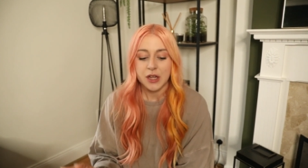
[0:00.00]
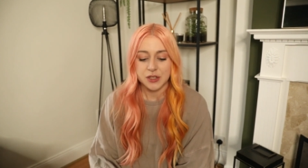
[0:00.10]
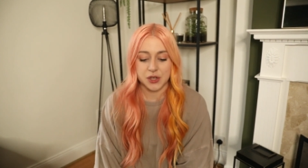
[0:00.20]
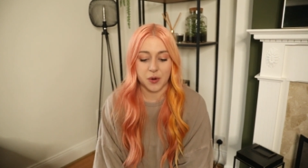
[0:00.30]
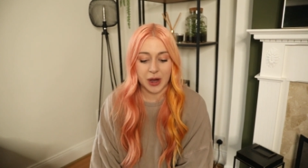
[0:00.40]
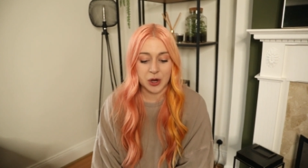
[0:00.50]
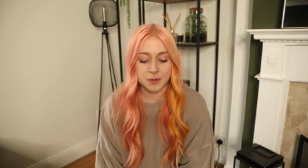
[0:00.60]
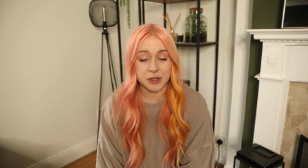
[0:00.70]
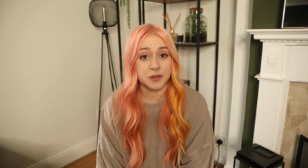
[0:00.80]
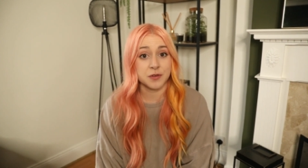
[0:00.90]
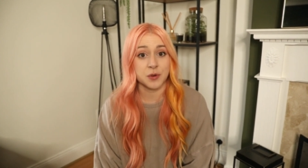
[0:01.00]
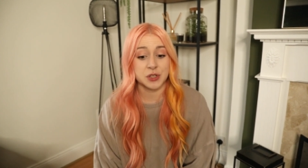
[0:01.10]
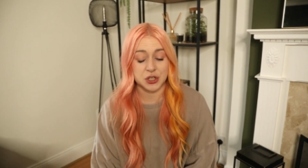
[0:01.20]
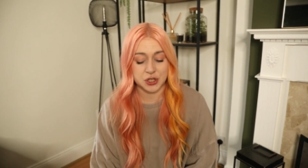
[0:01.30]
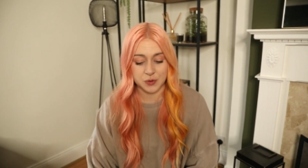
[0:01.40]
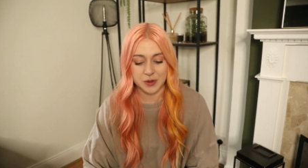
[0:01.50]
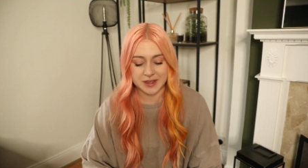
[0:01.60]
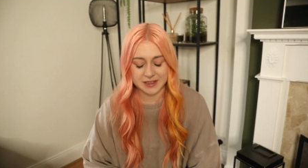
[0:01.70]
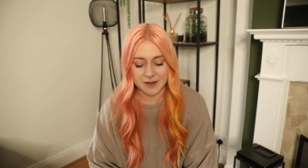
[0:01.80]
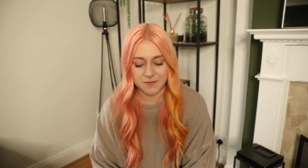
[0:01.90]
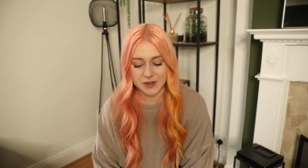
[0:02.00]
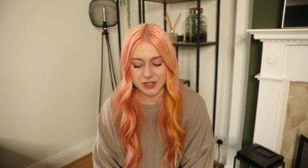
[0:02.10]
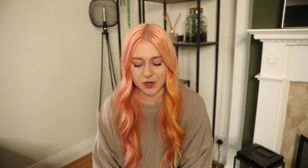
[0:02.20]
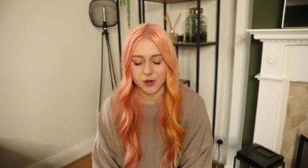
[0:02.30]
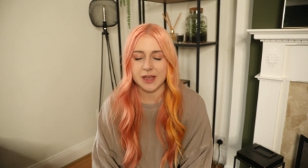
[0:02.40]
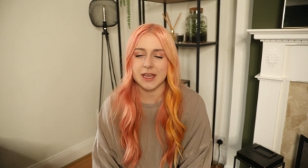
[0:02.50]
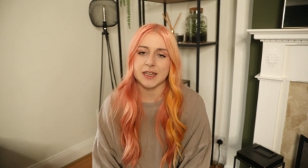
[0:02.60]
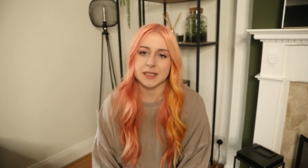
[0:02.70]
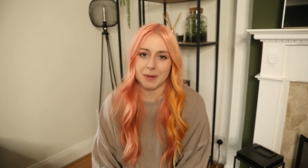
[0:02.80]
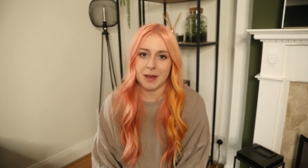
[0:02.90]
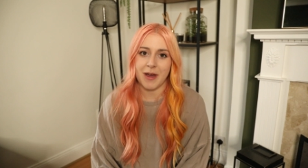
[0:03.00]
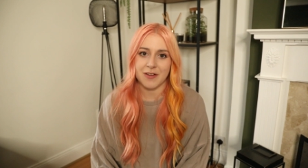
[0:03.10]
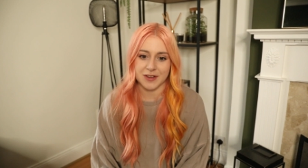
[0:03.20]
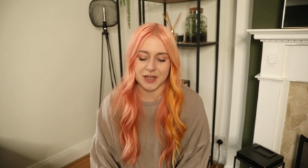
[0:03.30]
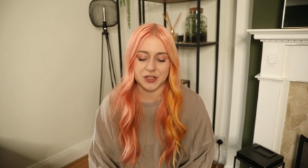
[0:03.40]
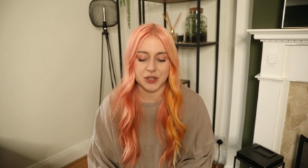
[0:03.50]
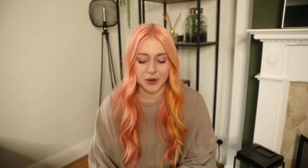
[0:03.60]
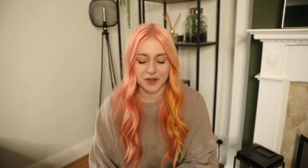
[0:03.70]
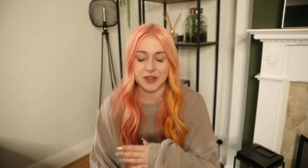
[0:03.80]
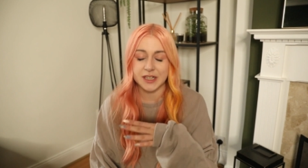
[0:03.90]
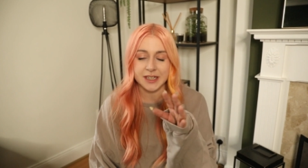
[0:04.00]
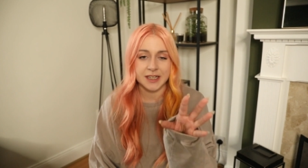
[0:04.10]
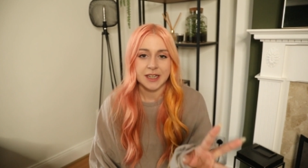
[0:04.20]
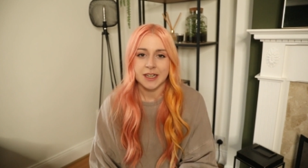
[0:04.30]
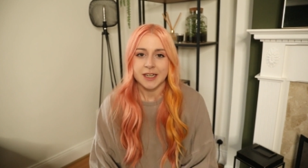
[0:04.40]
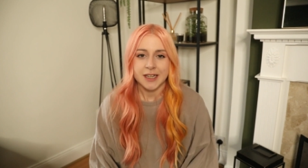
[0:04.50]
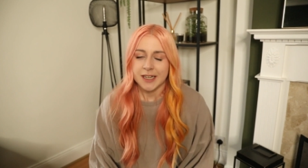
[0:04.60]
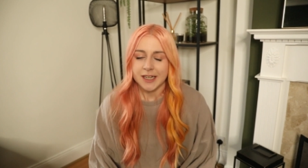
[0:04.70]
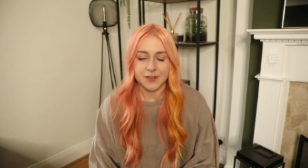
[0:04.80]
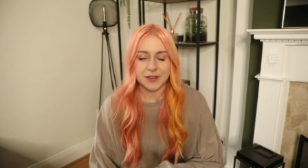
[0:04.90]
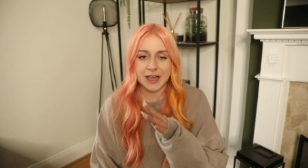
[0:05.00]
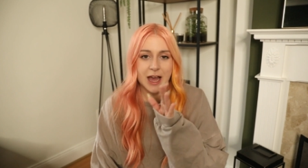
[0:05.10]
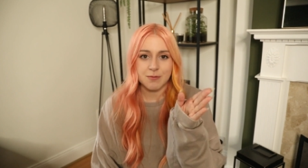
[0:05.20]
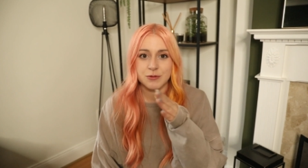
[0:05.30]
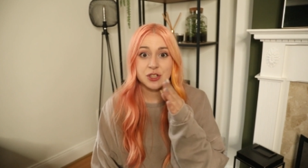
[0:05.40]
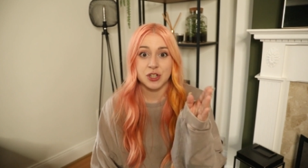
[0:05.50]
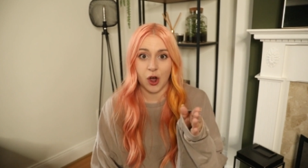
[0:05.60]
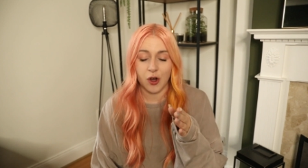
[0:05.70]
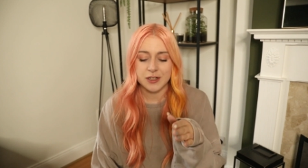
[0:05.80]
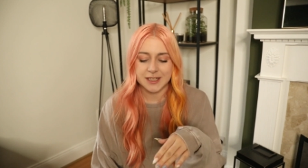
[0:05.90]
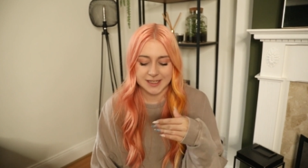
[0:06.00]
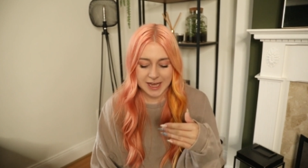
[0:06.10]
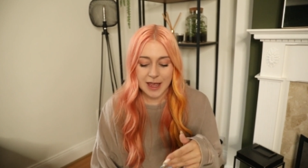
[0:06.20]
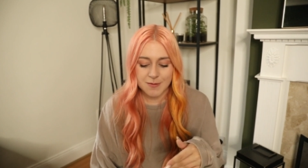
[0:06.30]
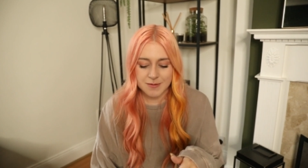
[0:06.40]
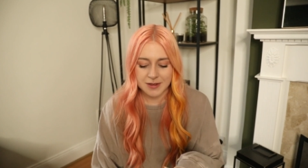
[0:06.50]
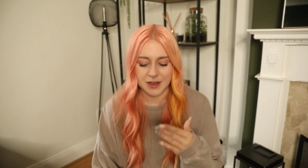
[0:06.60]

So I hope you're looking forward to this video. He is by my feet. So if the camera's knocked, it's him.